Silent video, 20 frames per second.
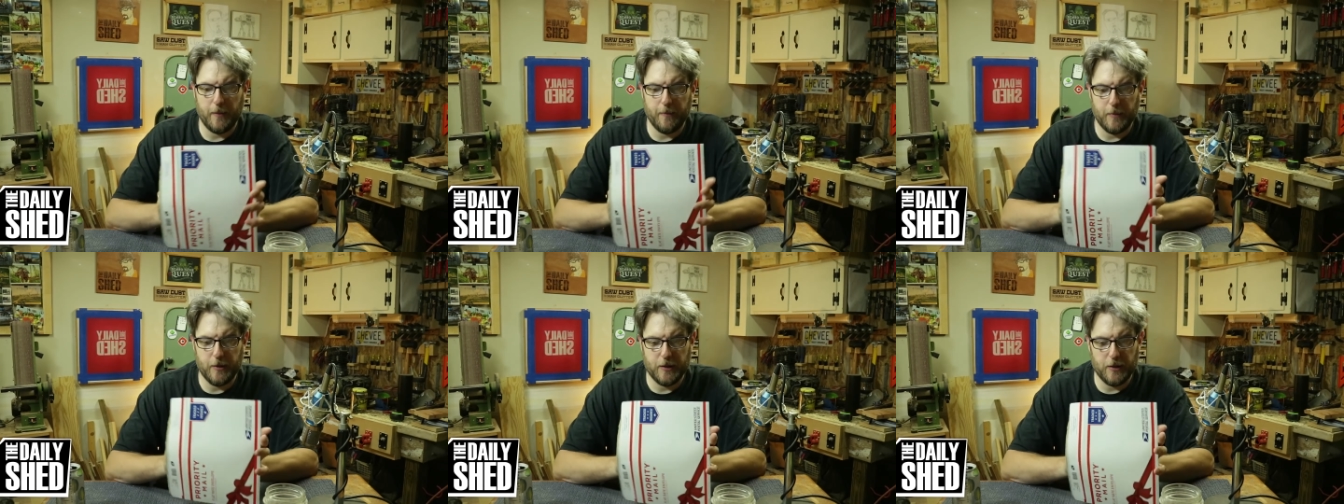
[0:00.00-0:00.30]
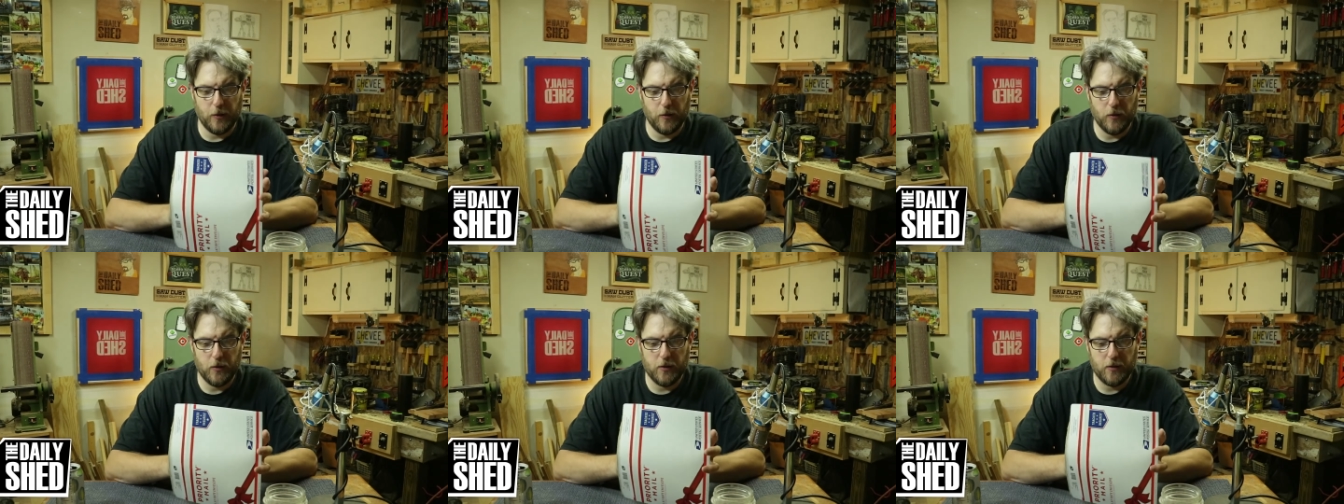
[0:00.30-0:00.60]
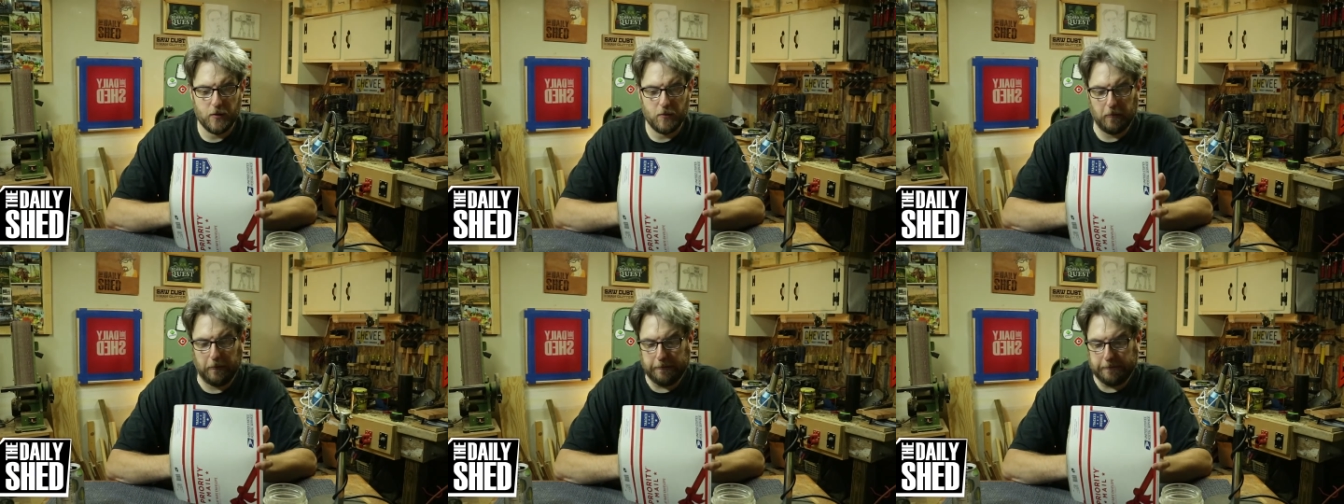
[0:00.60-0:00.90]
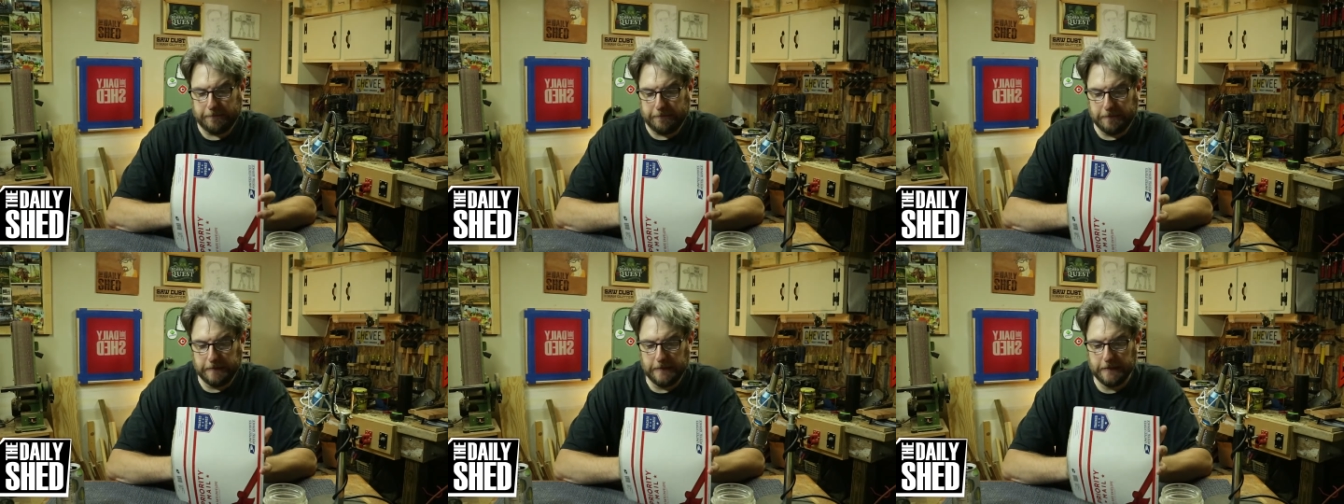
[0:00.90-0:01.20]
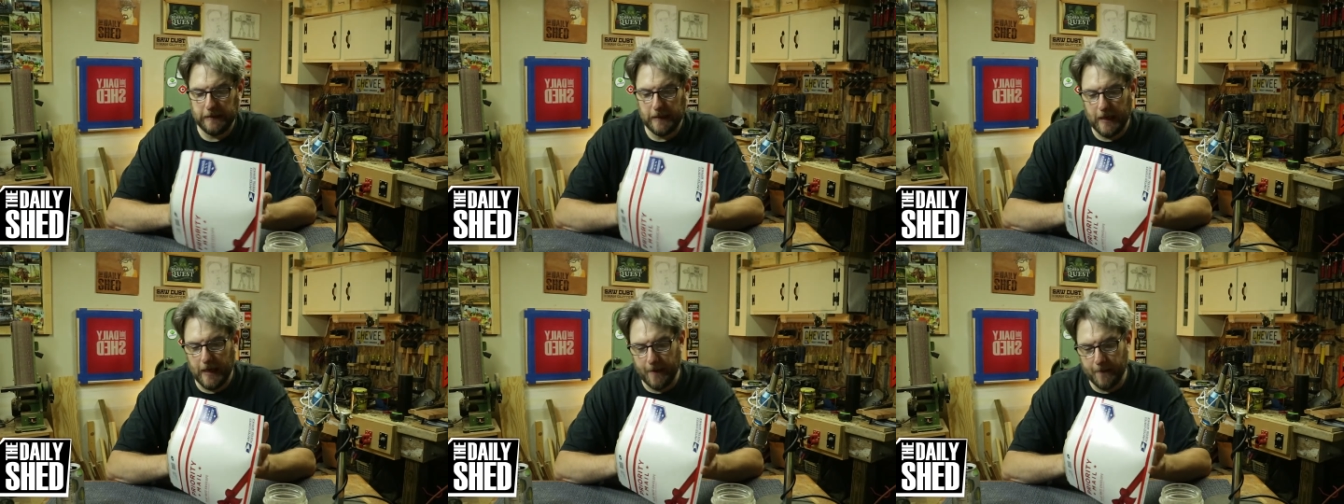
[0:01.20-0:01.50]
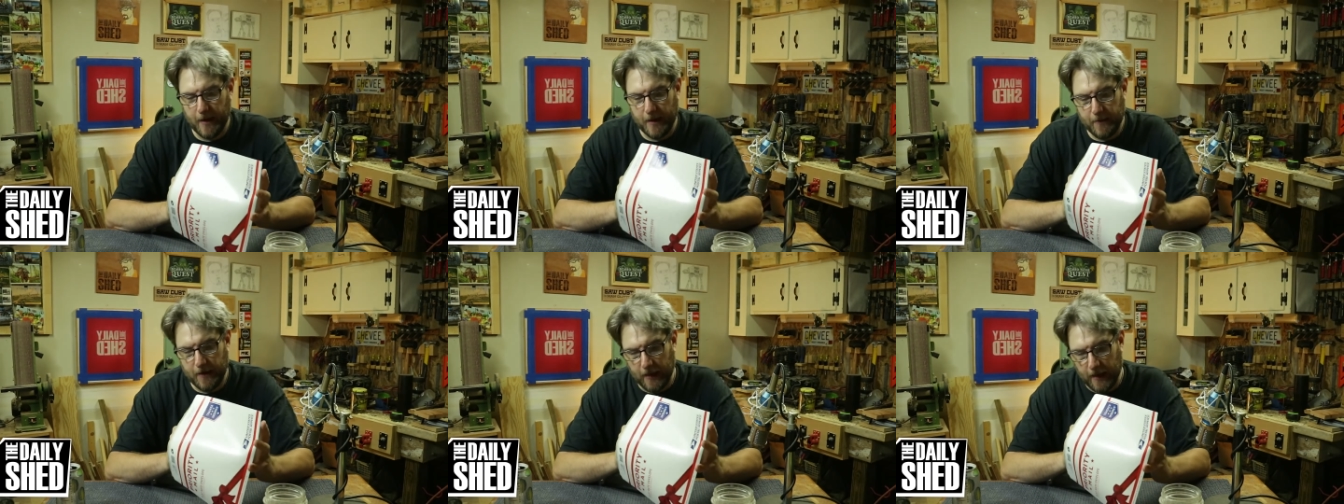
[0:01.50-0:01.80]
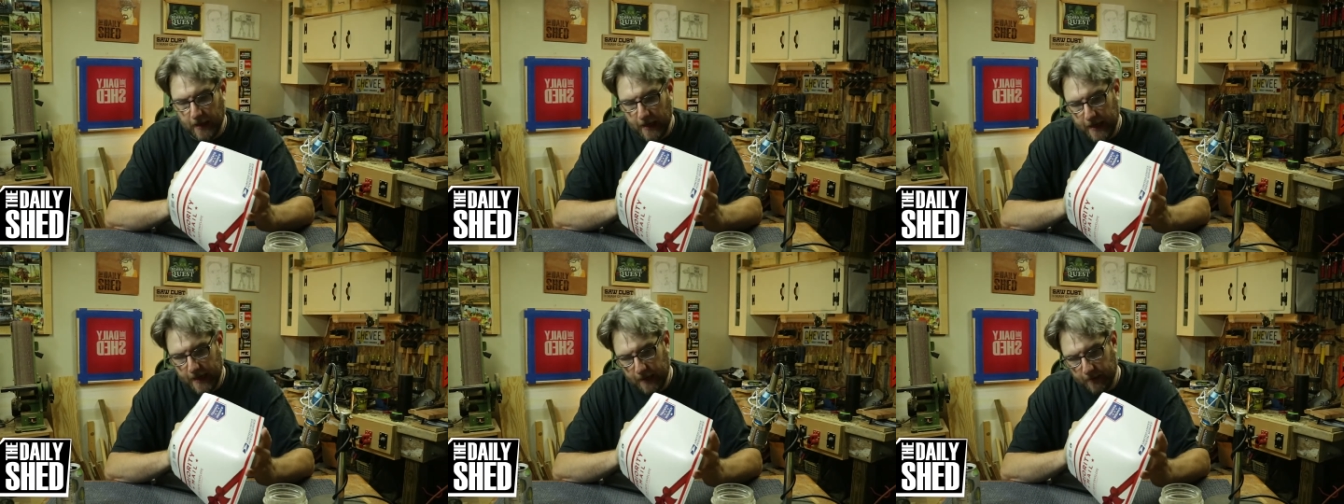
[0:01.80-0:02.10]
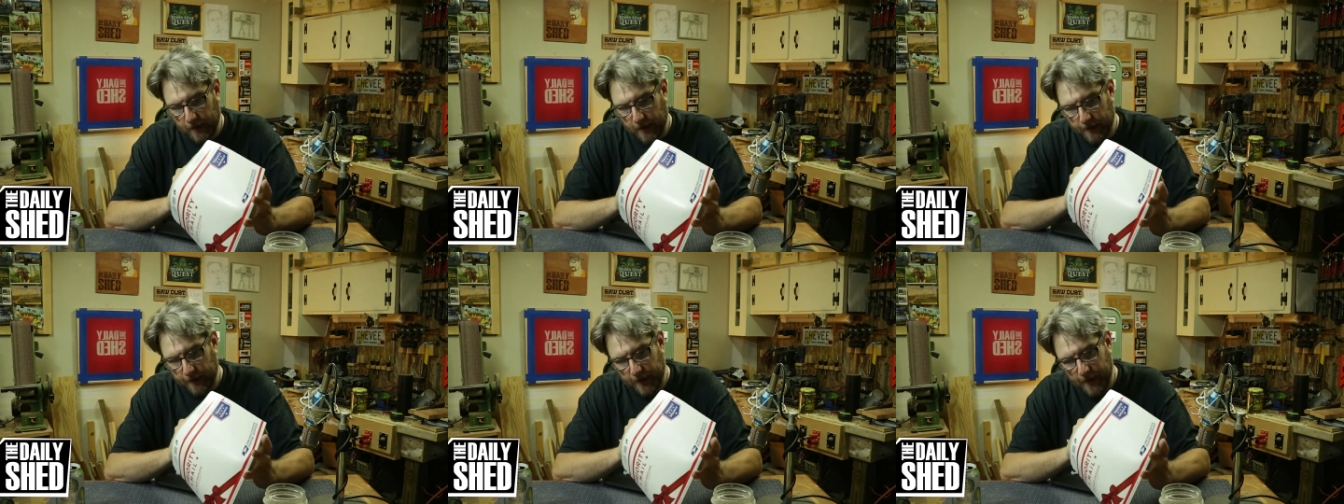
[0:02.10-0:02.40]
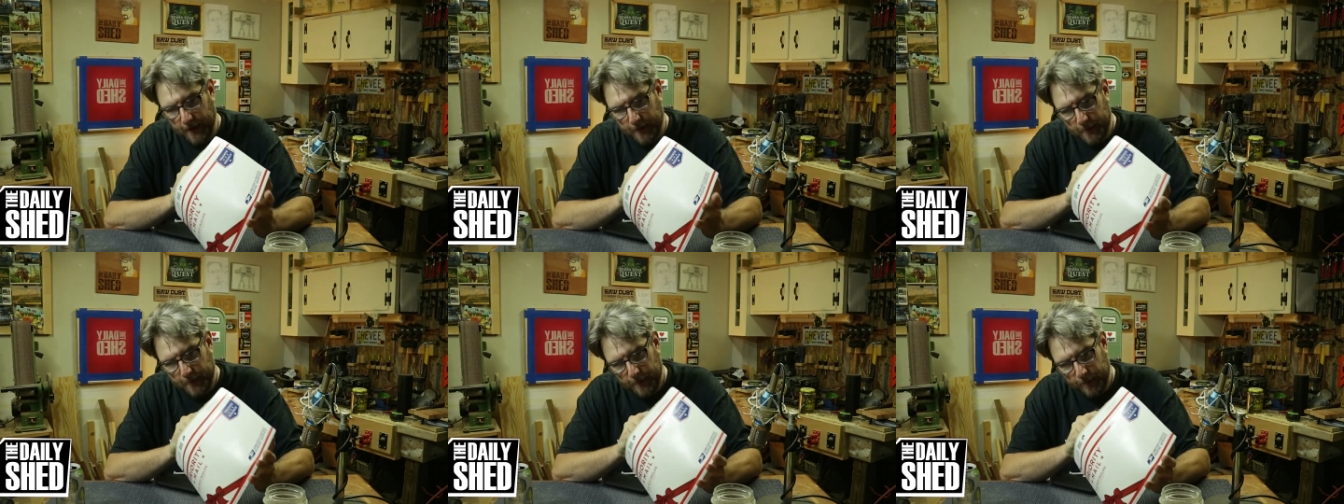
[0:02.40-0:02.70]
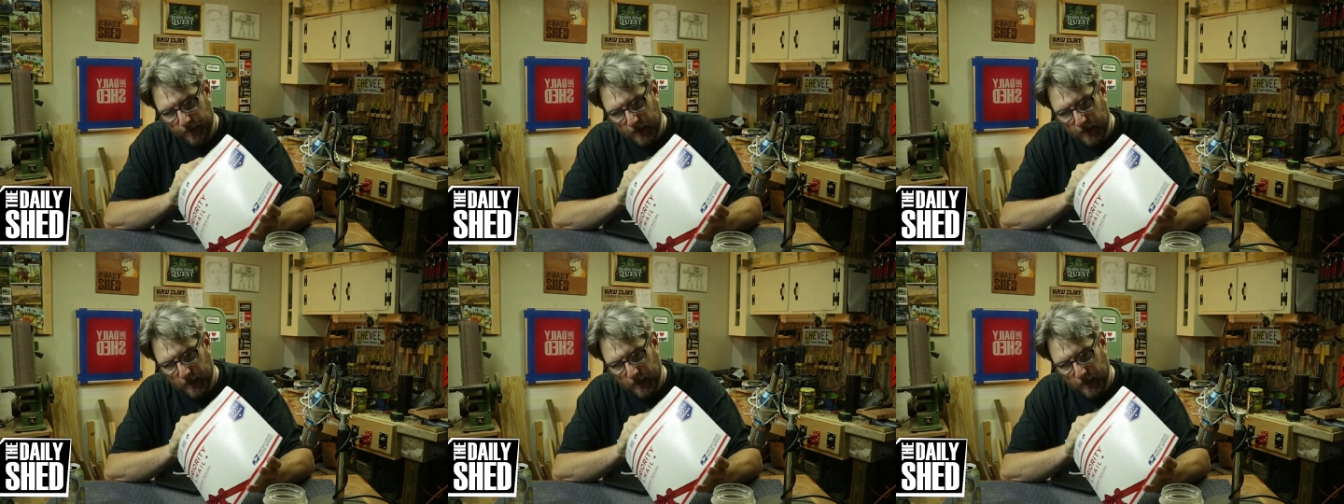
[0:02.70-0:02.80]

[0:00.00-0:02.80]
episodes. I might be lying about that.